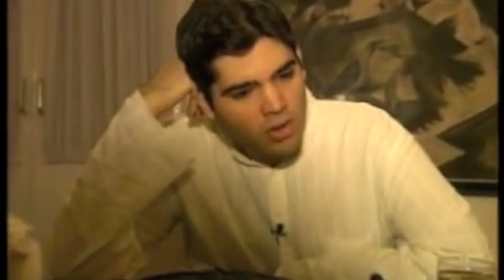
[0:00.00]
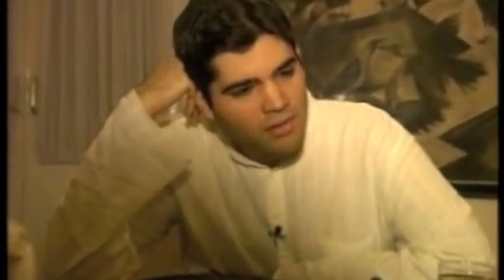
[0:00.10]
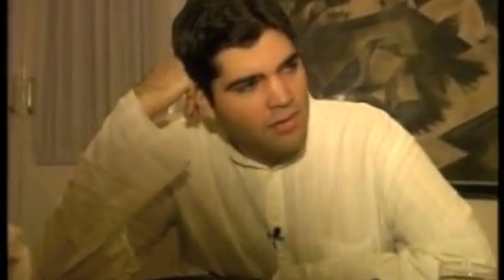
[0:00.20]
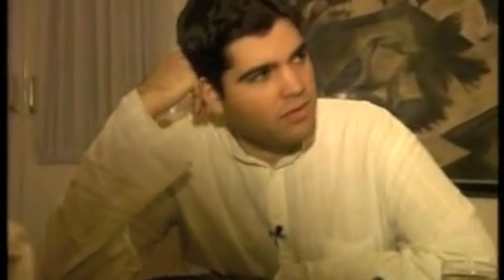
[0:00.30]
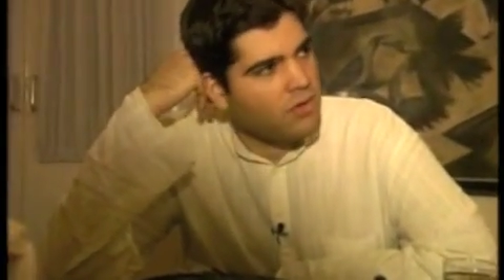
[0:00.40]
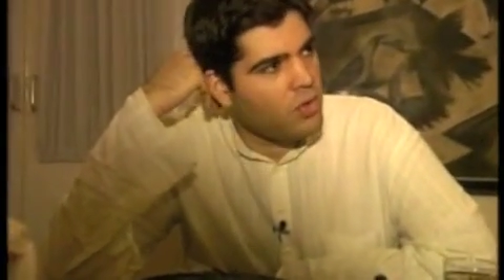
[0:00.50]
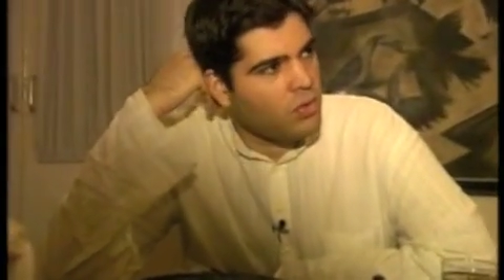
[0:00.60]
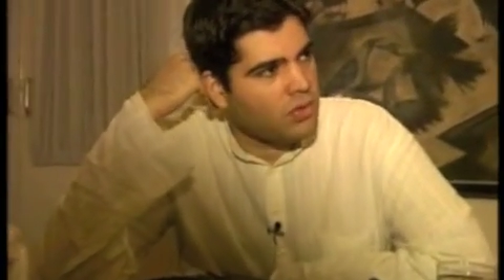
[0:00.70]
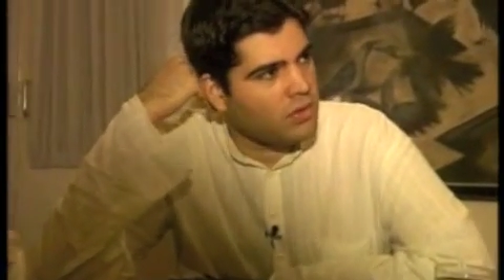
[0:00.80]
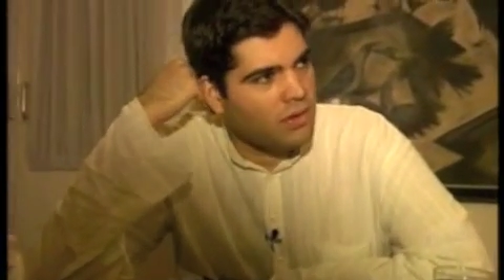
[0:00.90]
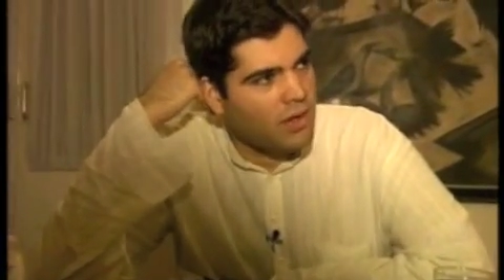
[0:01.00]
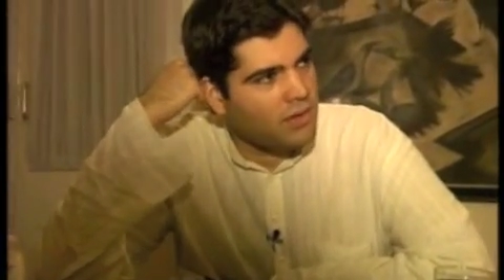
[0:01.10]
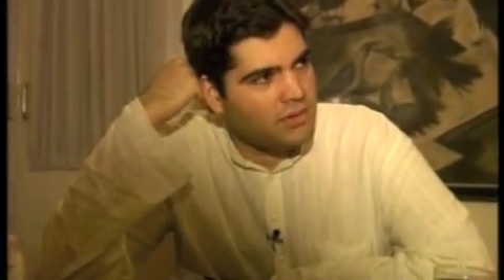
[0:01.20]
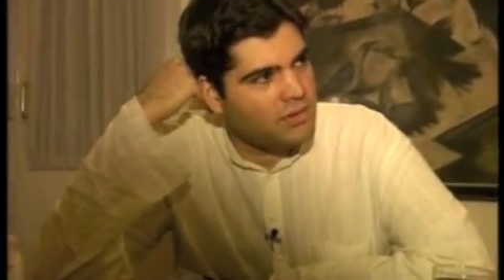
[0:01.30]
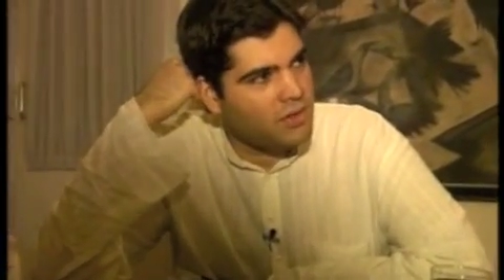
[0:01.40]
all I've ever known.
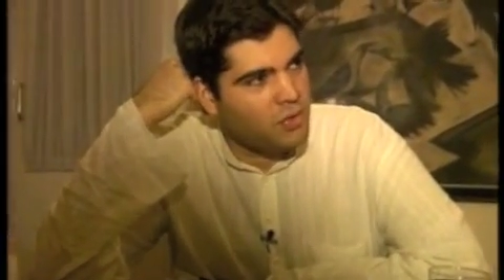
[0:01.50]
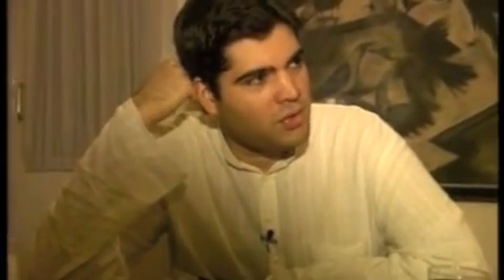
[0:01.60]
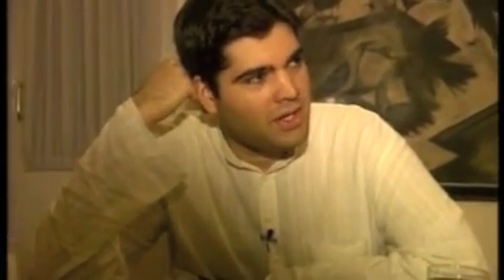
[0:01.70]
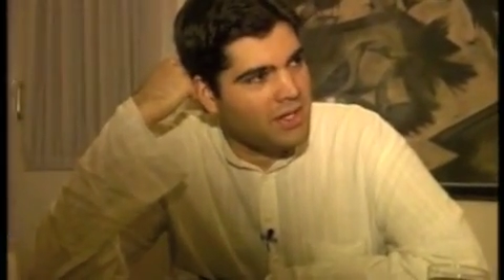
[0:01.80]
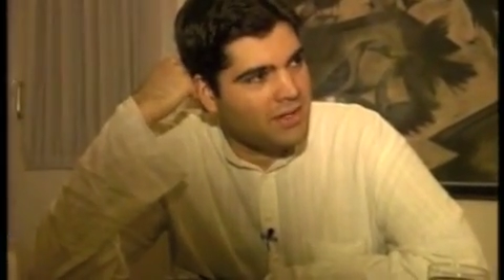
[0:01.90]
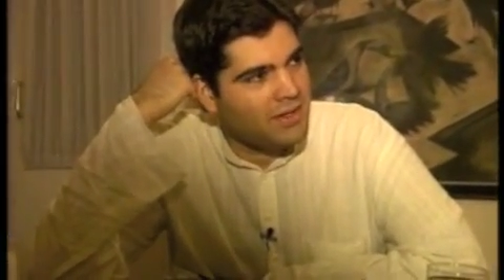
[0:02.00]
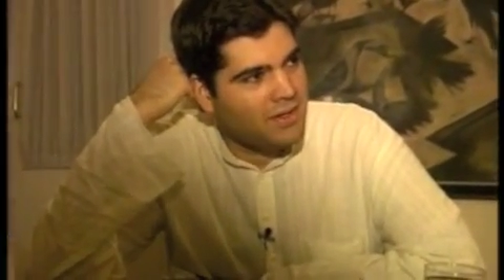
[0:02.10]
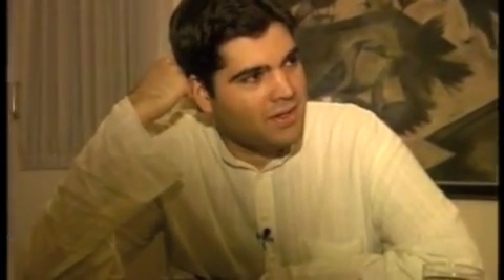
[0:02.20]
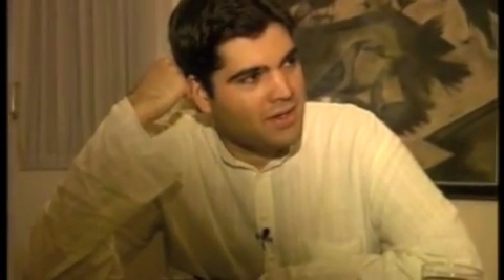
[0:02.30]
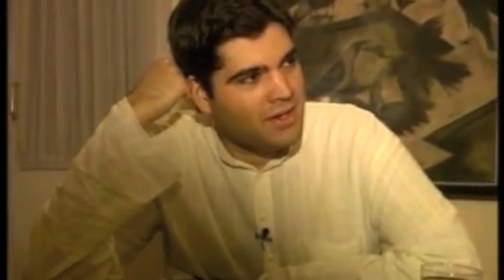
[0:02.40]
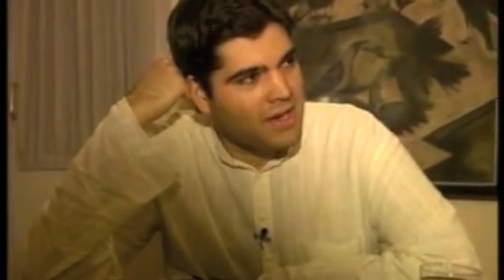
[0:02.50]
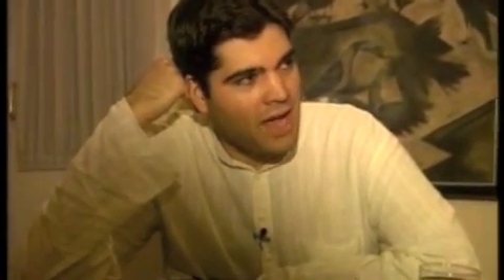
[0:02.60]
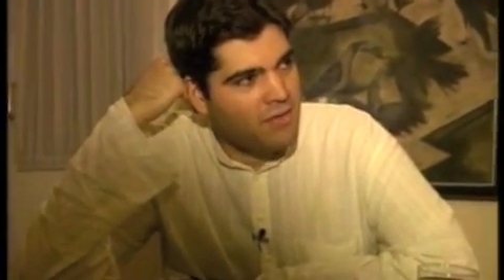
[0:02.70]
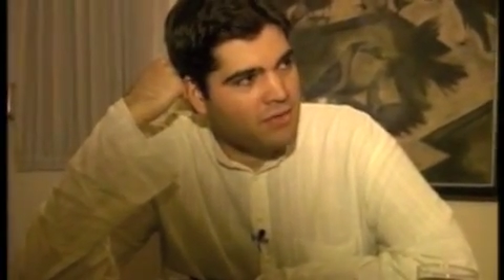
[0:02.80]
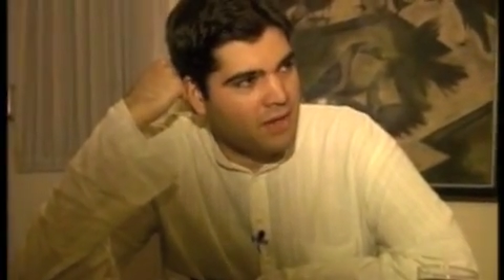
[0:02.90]
It's the only
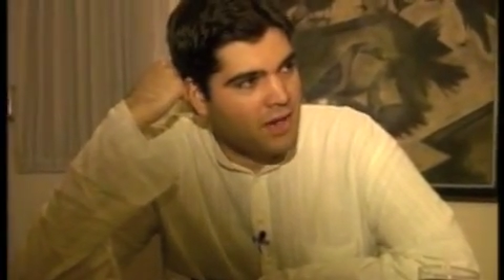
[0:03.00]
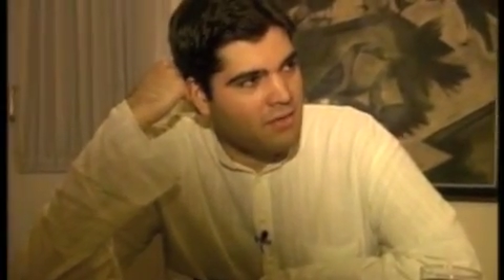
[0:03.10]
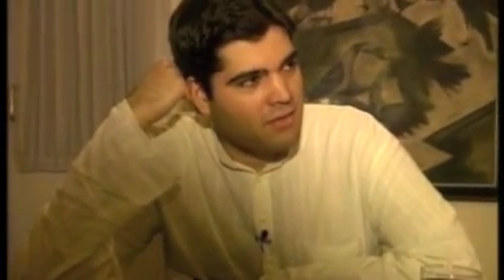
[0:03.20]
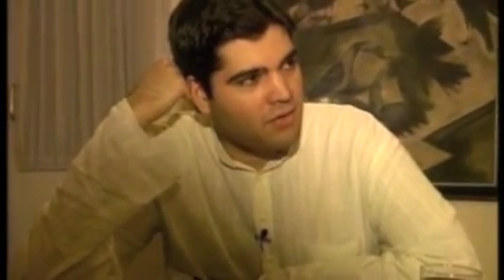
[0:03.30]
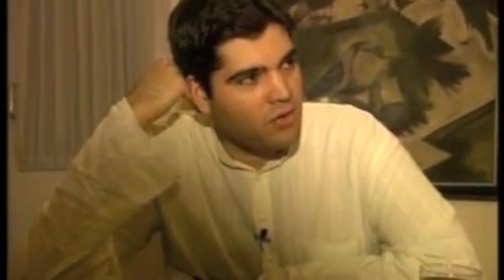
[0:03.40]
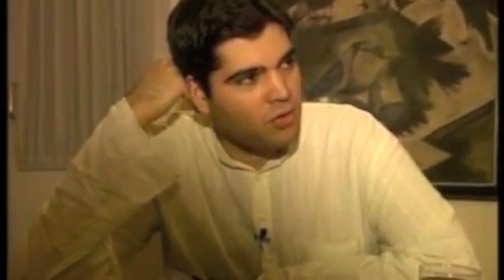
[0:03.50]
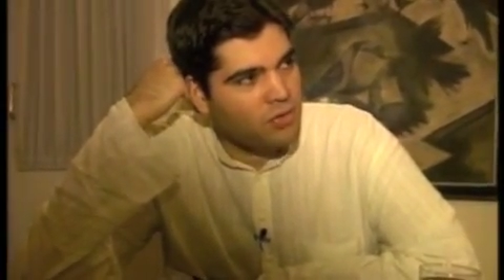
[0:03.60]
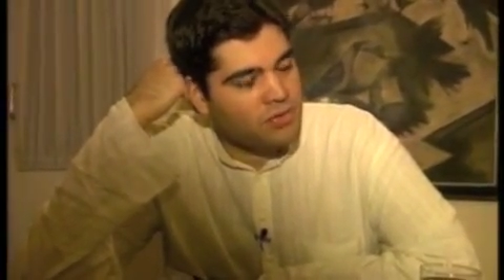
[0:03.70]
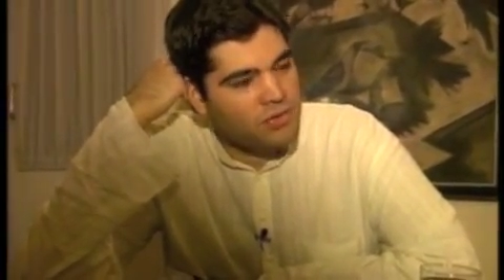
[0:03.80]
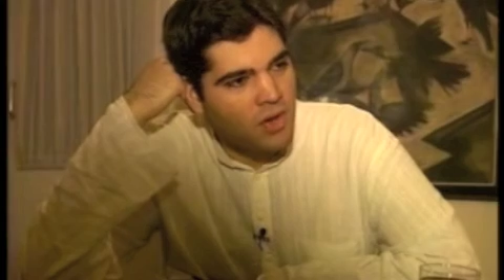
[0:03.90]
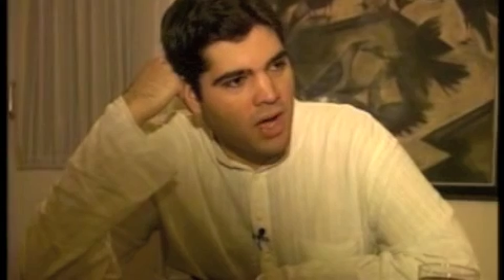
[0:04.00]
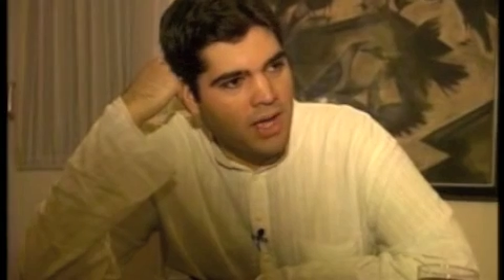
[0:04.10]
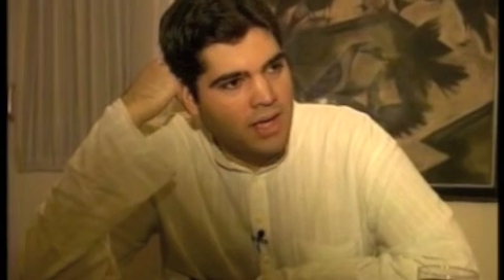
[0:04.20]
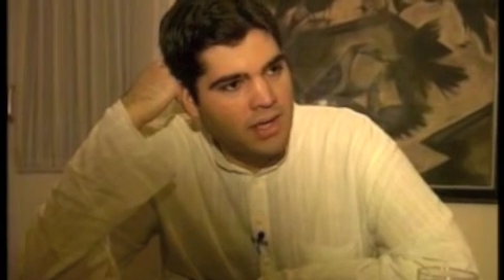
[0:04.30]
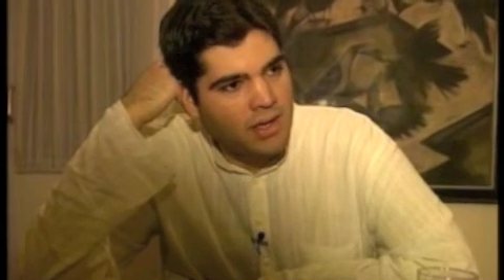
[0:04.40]
life that I've ever known. So
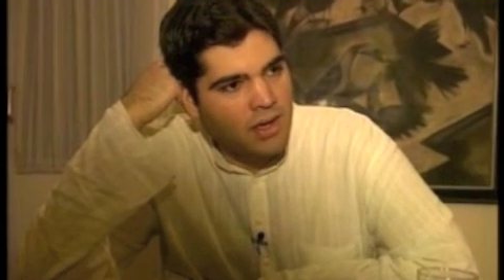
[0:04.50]
I